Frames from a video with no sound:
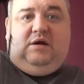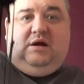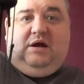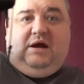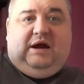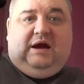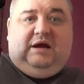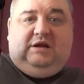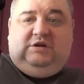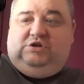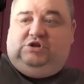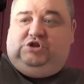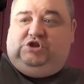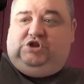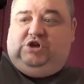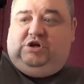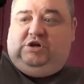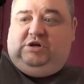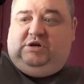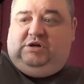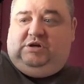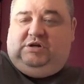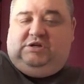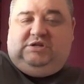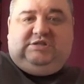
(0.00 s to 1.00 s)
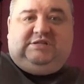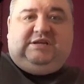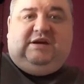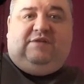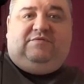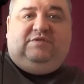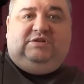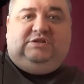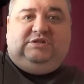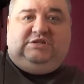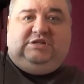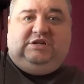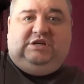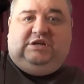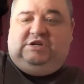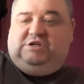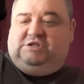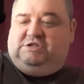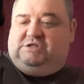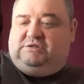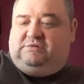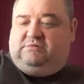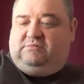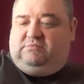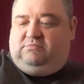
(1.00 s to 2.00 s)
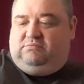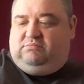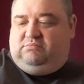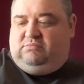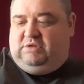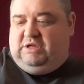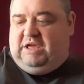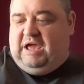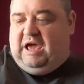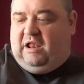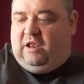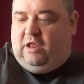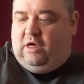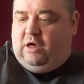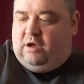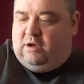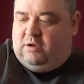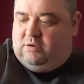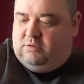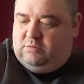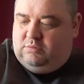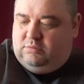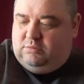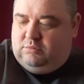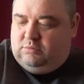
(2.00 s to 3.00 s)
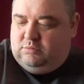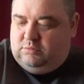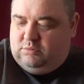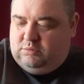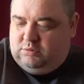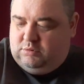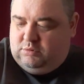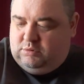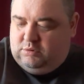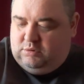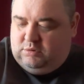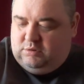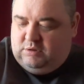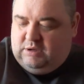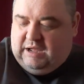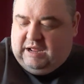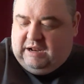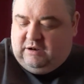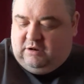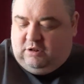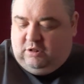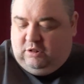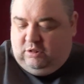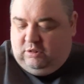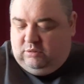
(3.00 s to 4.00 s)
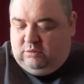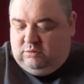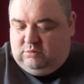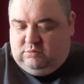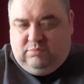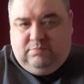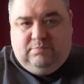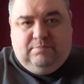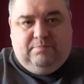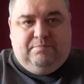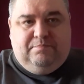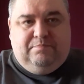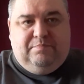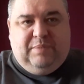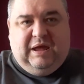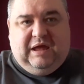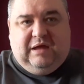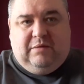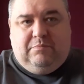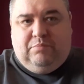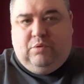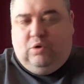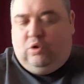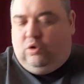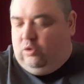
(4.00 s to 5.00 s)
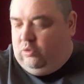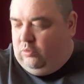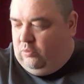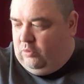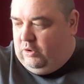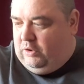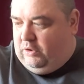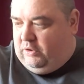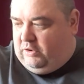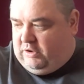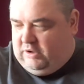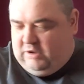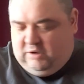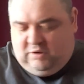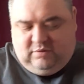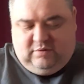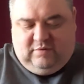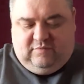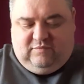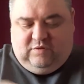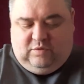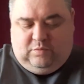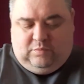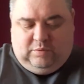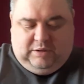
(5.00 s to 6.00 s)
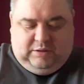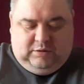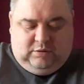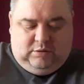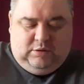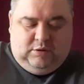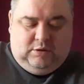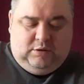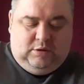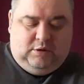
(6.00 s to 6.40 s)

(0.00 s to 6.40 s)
and your 70s yellow handled big Bullworker, if you will.